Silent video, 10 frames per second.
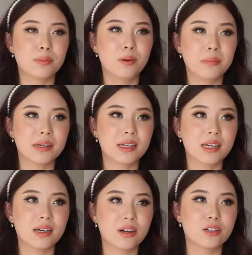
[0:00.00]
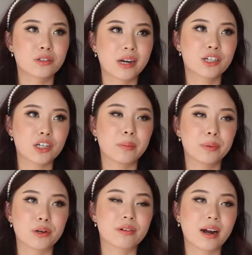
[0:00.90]
more money on dry
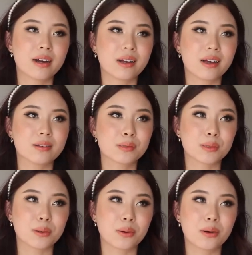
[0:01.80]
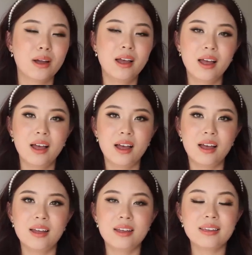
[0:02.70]
shampoo right now. So
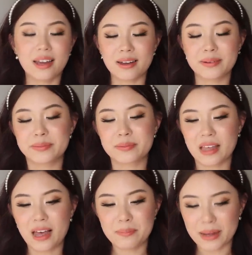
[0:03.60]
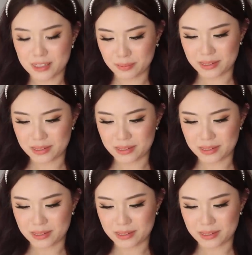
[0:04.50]
yeah, I'm back to